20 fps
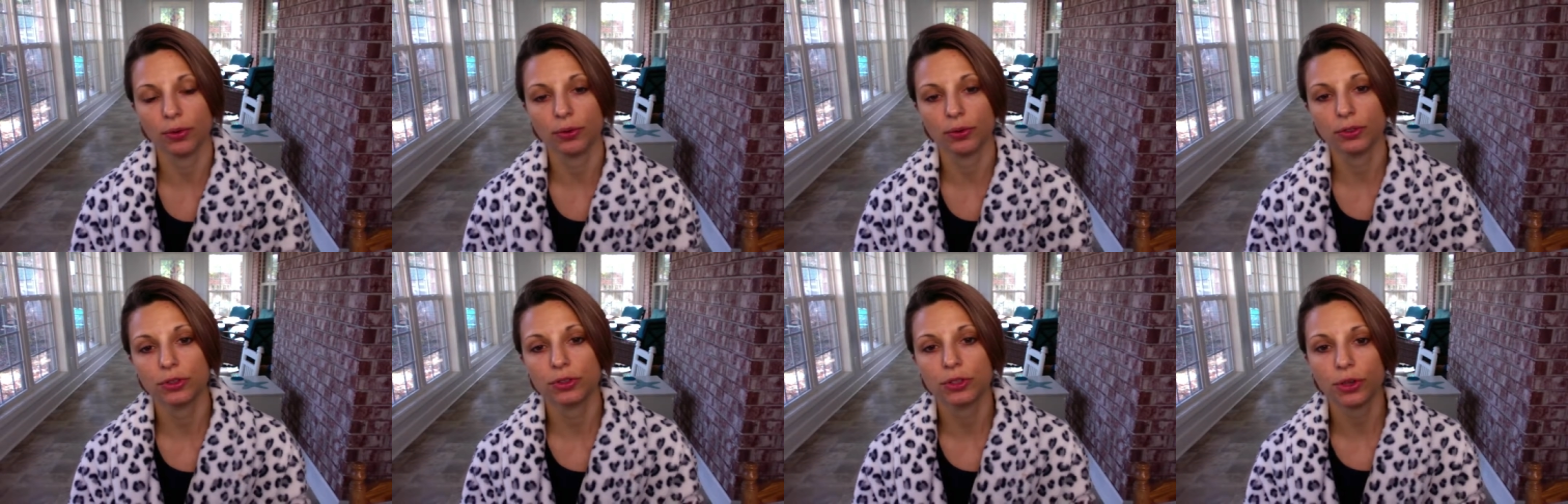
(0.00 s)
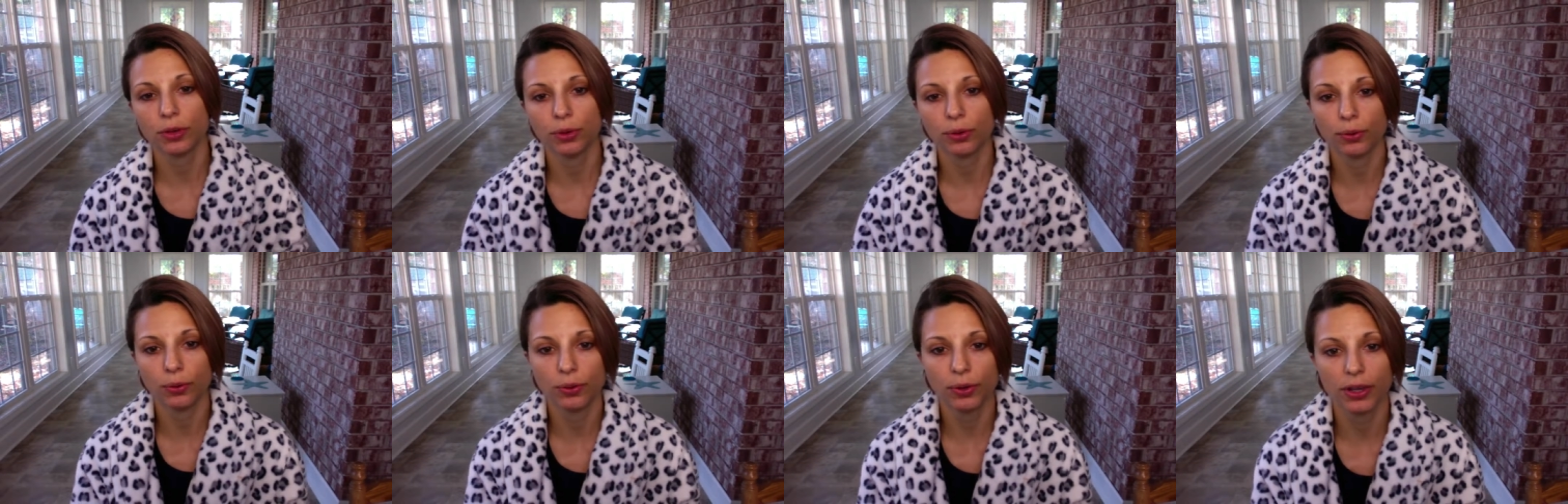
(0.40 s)

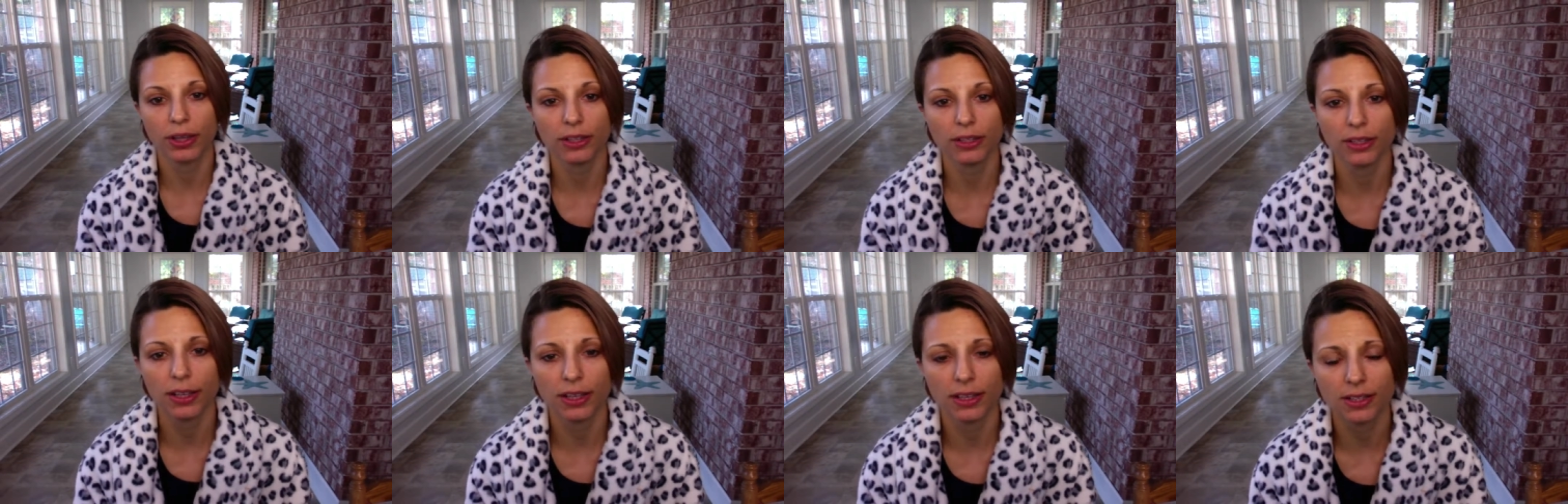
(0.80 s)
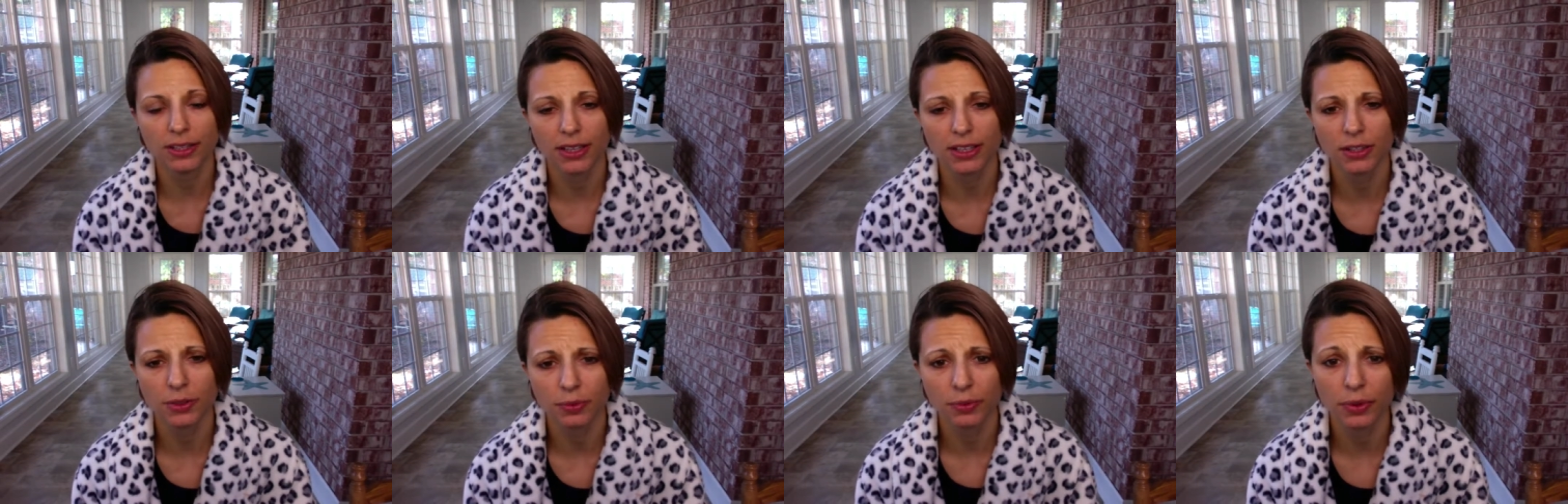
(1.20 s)
so it
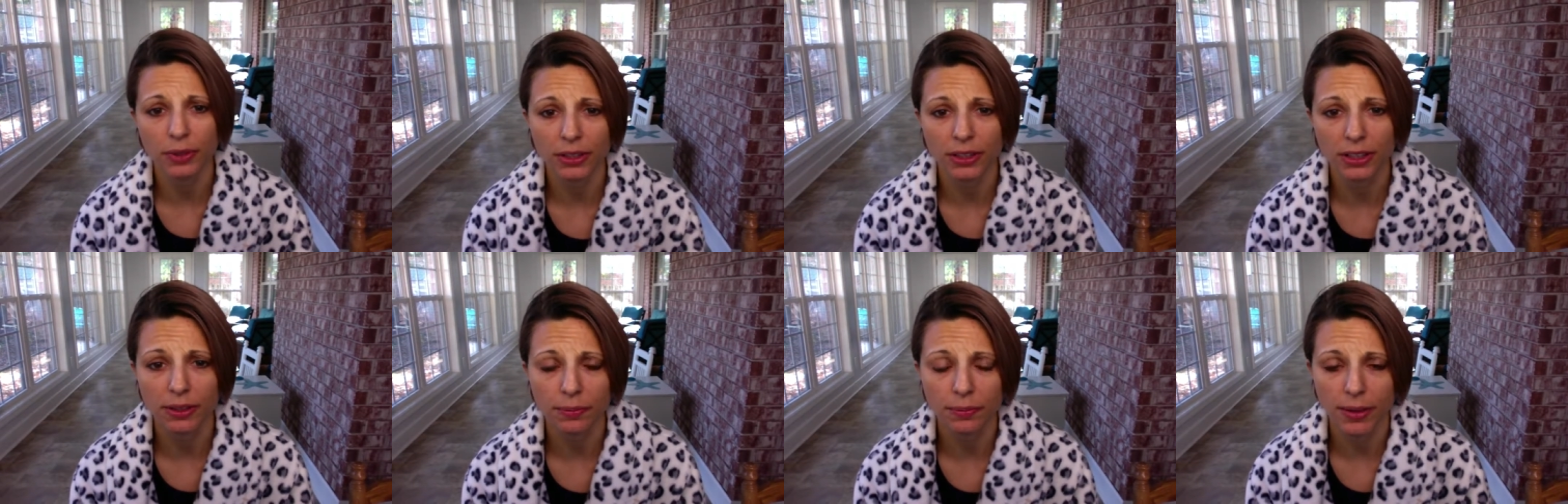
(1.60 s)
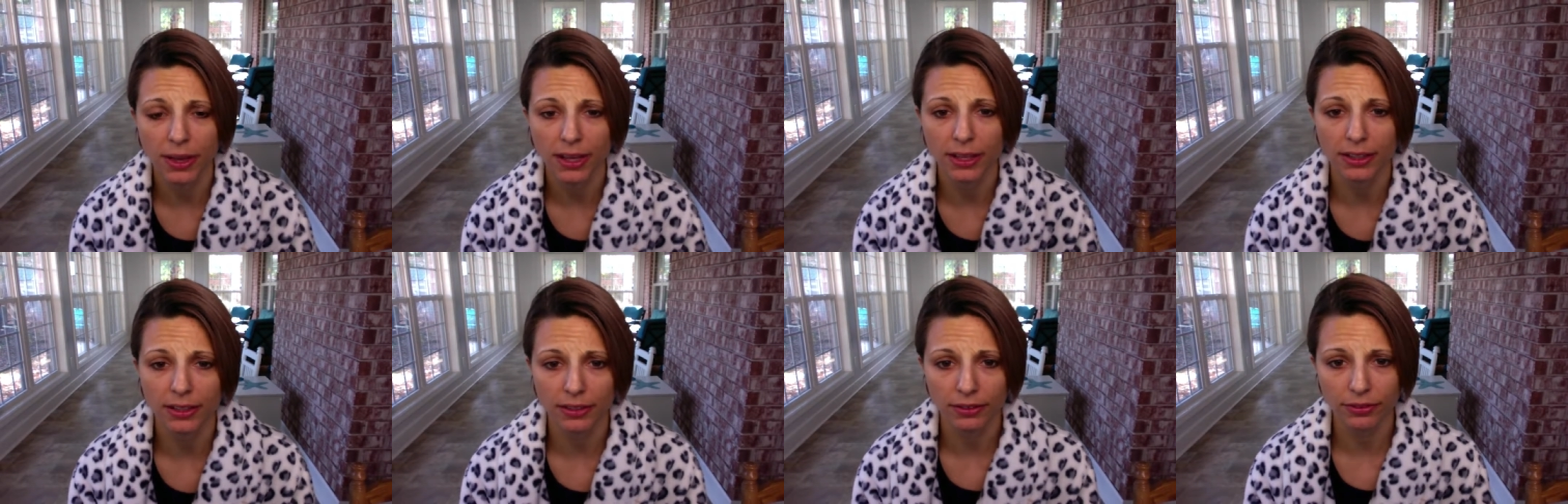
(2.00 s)
does really make
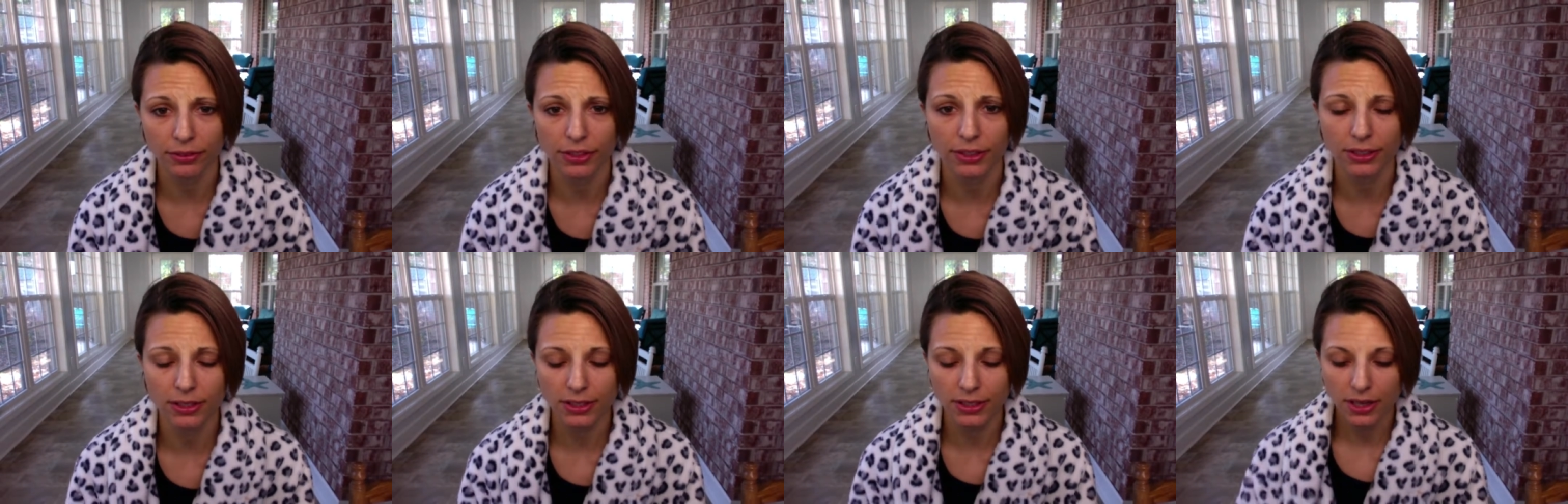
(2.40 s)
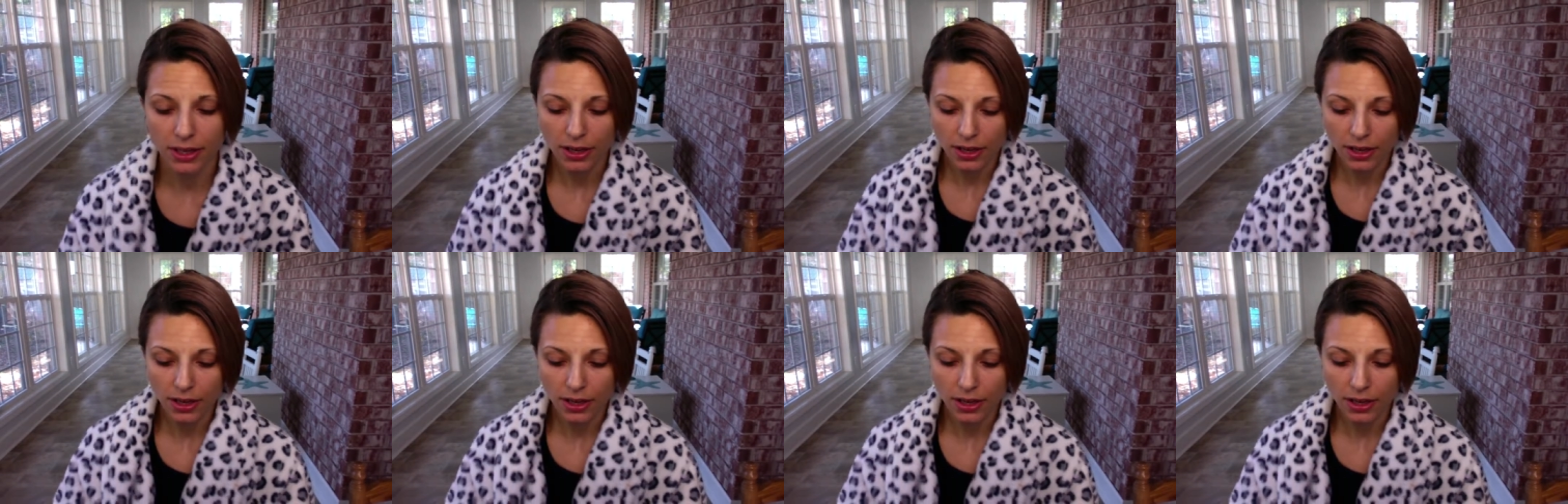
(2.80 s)
a difference.